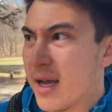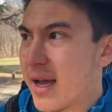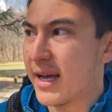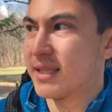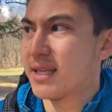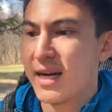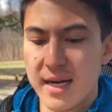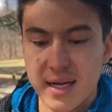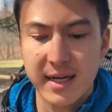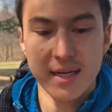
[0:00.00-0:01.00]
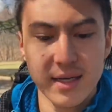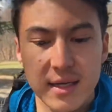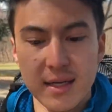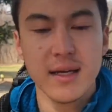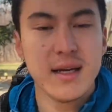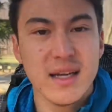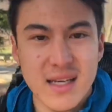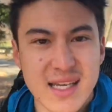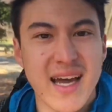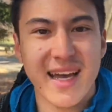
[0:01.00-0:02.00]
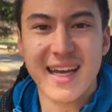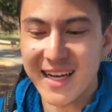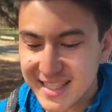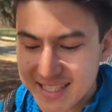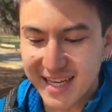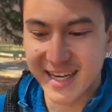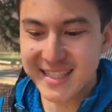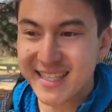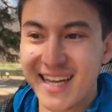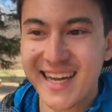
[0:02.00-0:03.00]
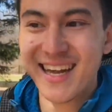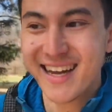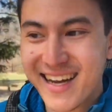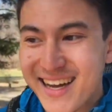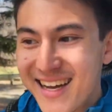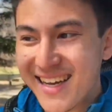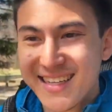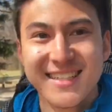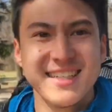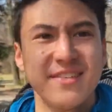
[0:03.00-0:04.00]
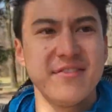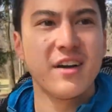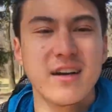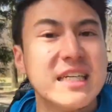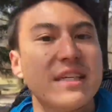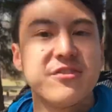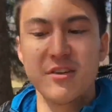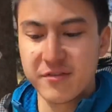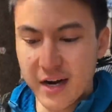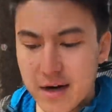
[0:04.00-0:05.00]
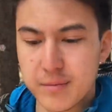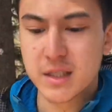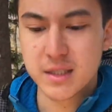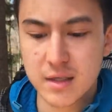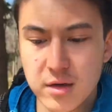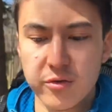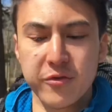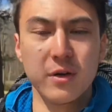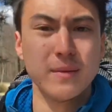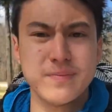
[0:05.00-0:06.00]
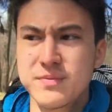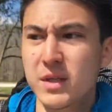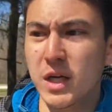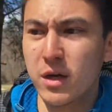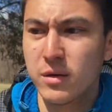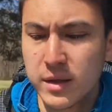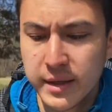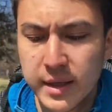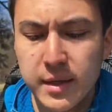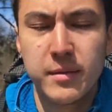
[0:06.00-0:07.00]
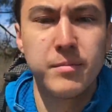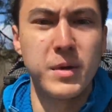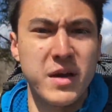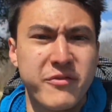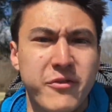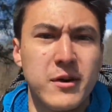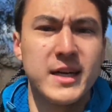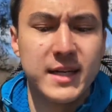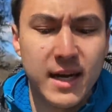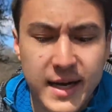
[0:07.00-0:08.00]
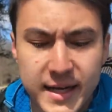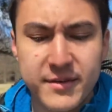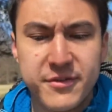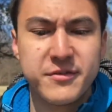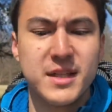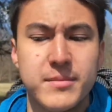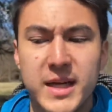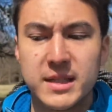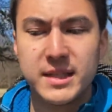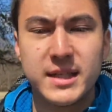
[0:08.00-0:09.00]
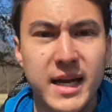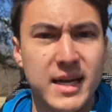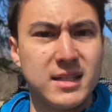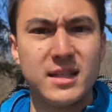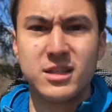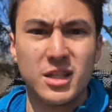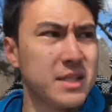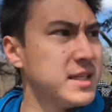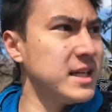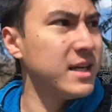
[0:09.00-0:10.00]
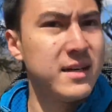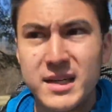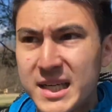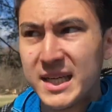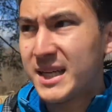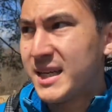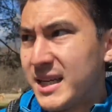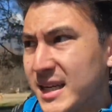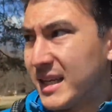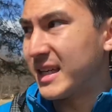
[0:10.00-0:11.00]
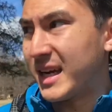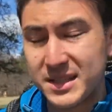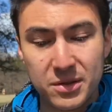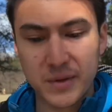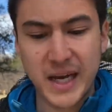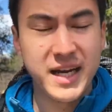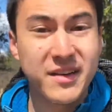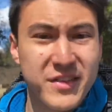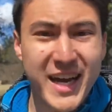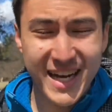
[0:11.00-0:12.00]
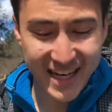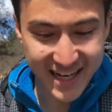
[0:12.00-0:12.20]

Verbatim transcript: And yeah, it kind of sucks. It's just a very different environment to go from, you know, being free and hiking 15 miles a day to just not doing any of that.